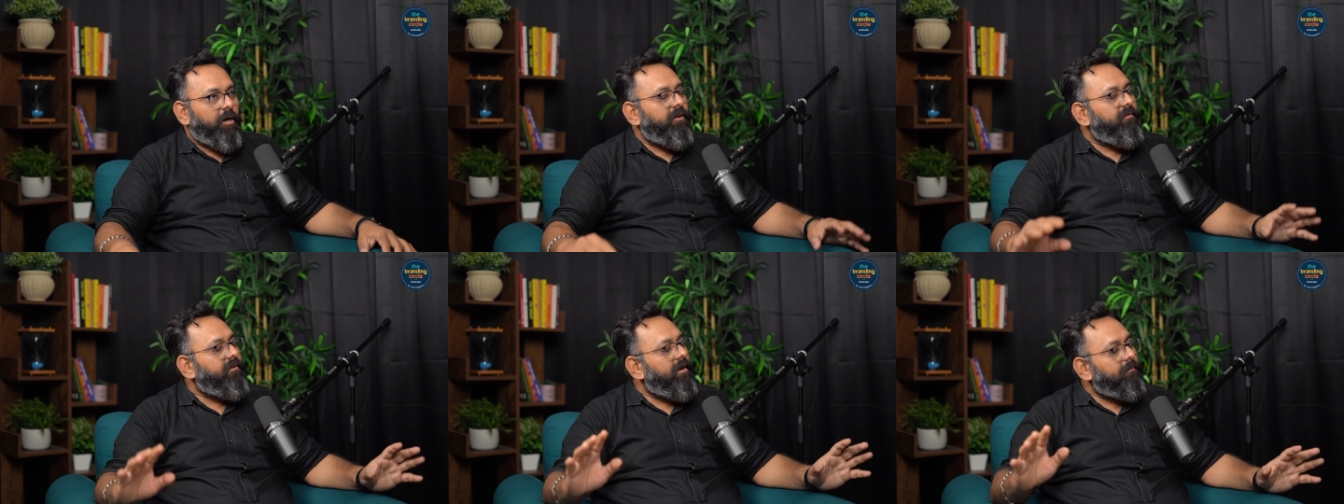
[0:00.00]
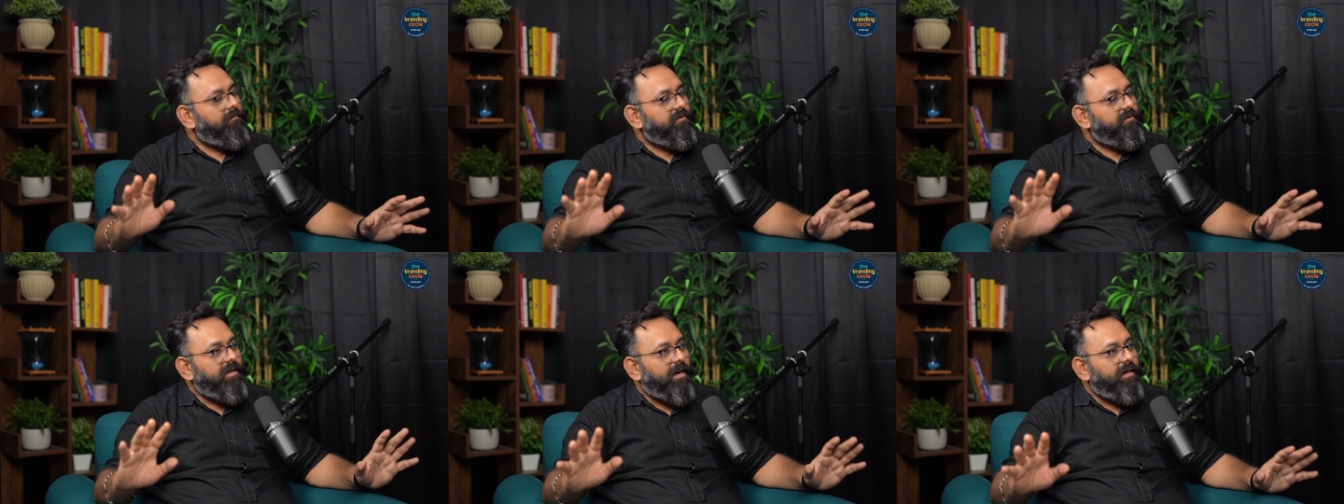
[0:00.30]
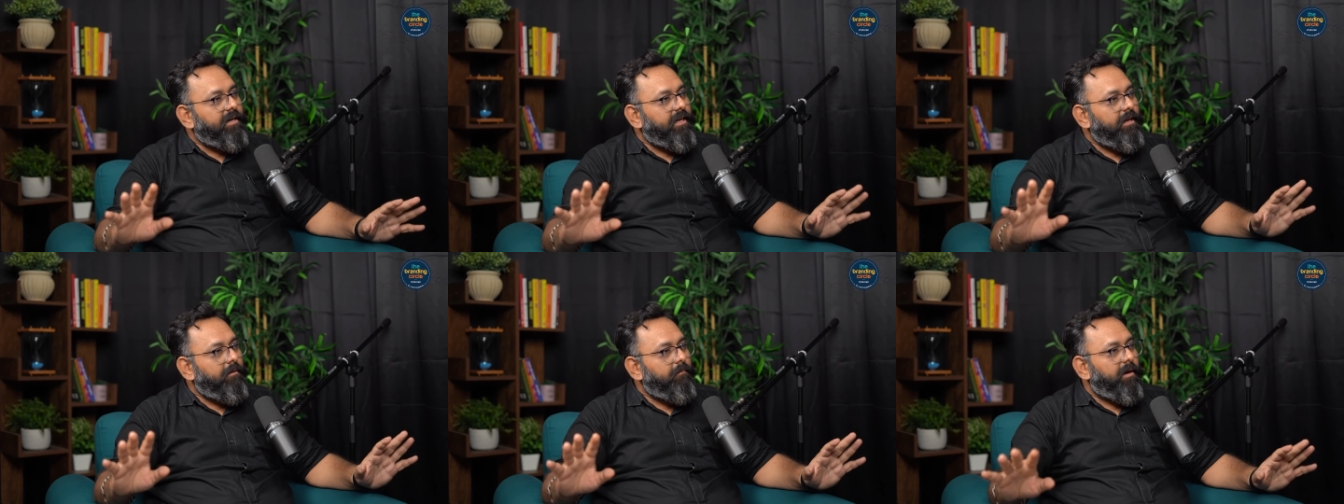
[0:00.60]
Or if I am
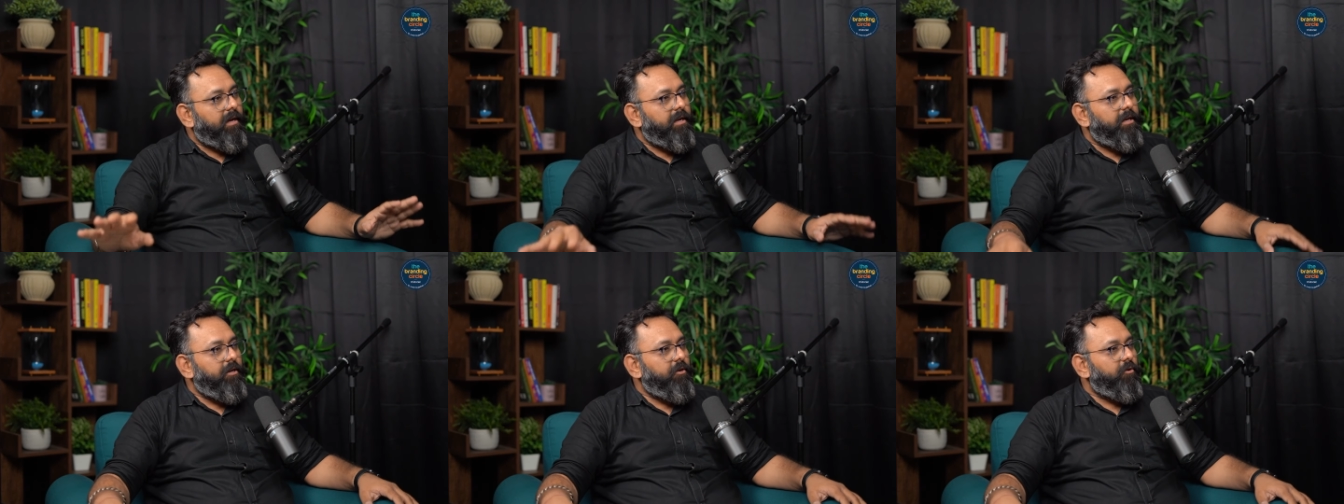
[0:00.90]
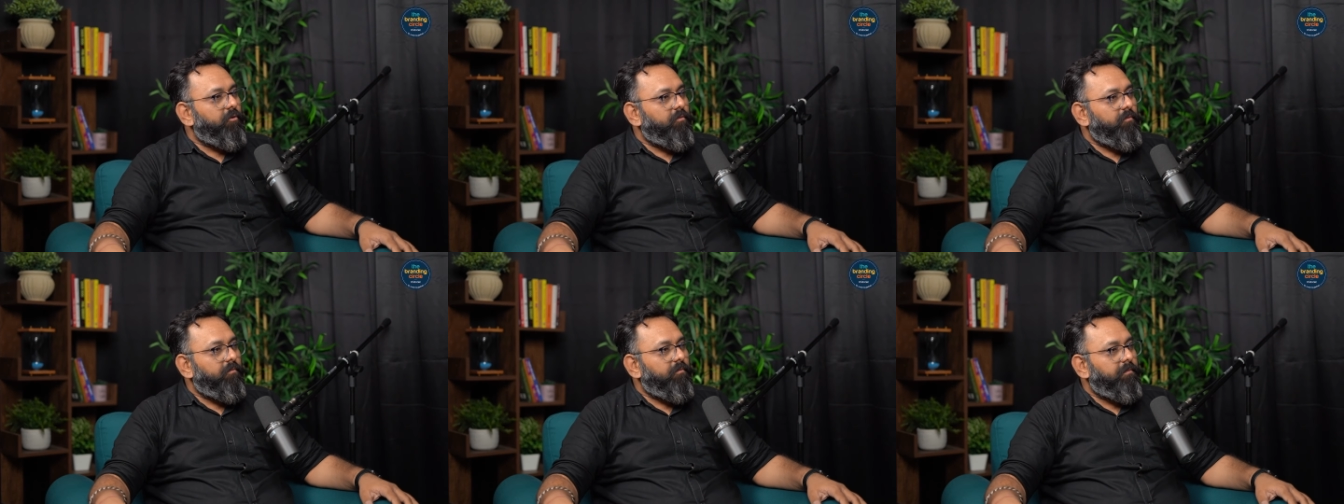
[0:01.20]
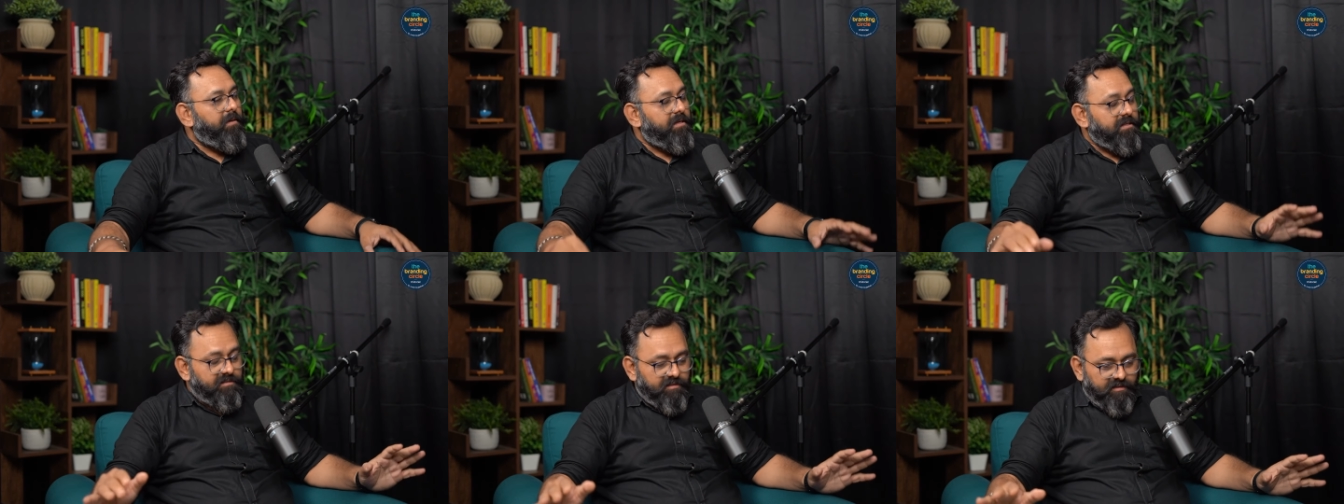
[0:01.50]
starting my
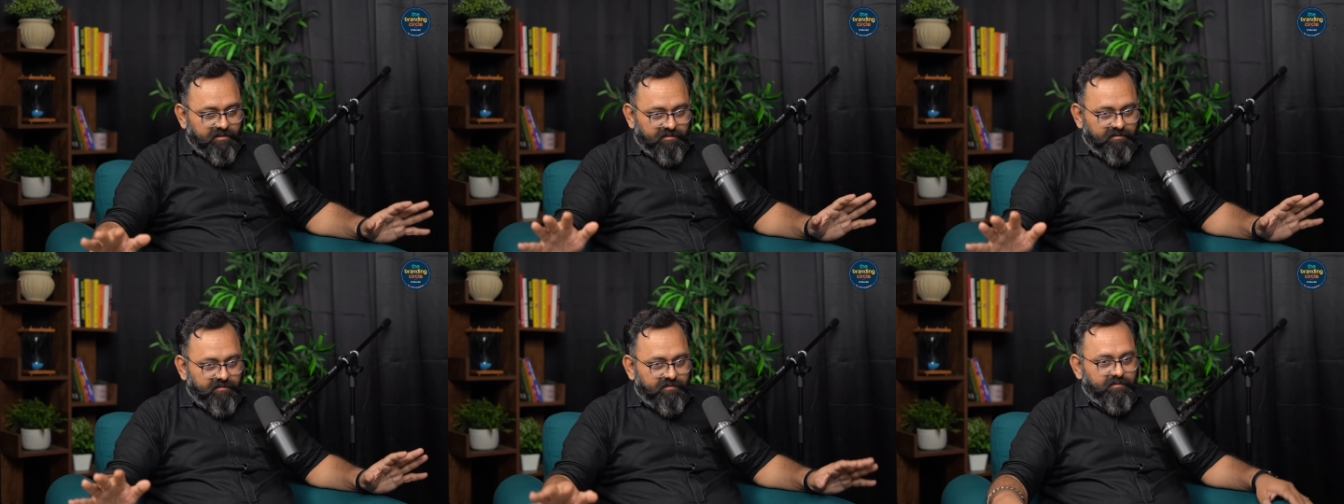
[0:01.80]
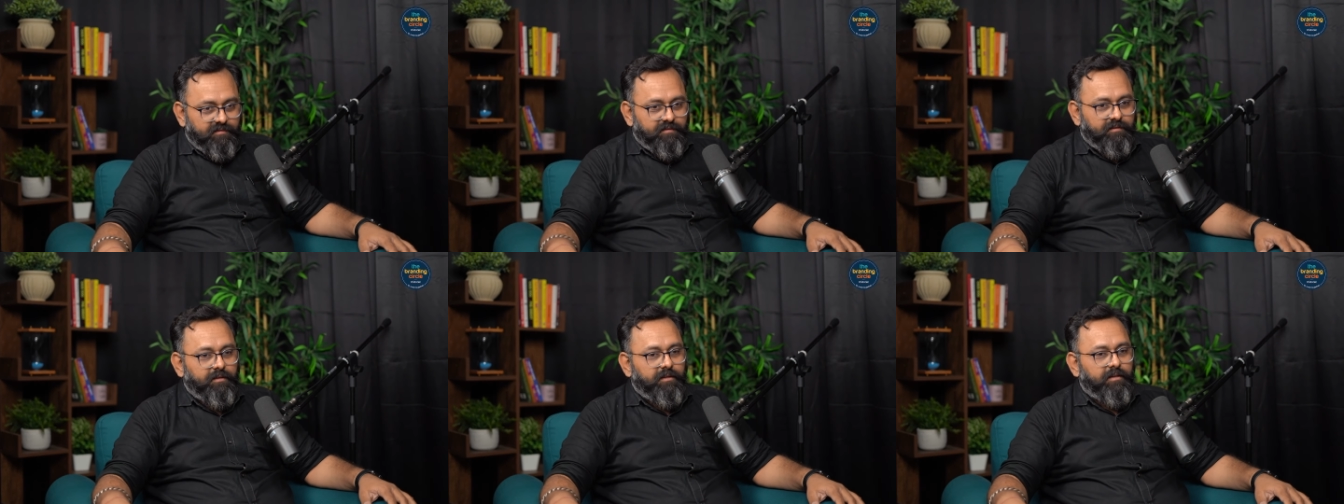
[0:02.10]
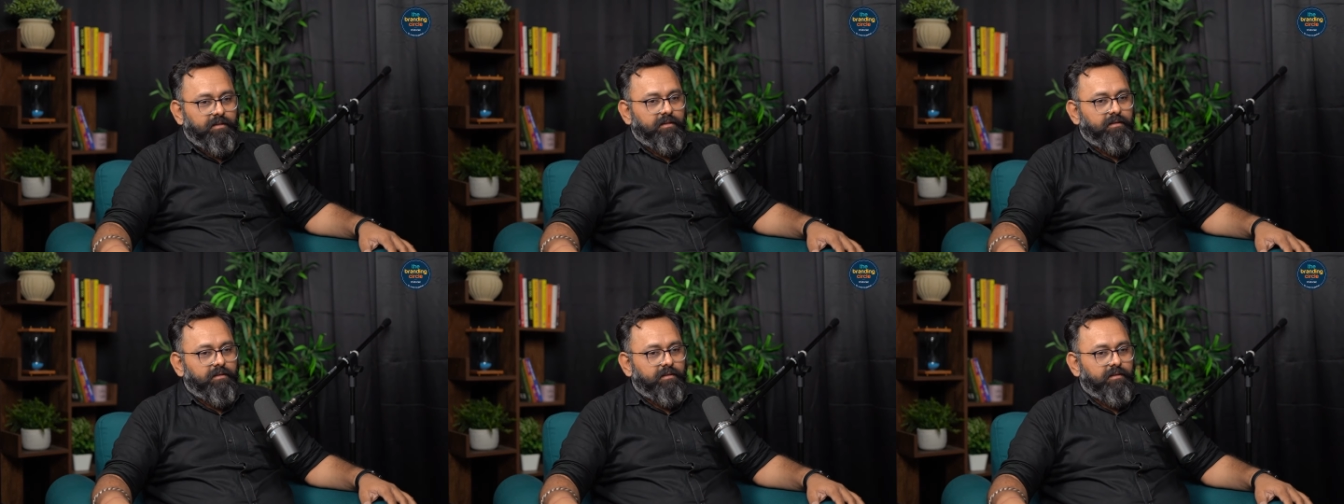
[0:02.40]
new business,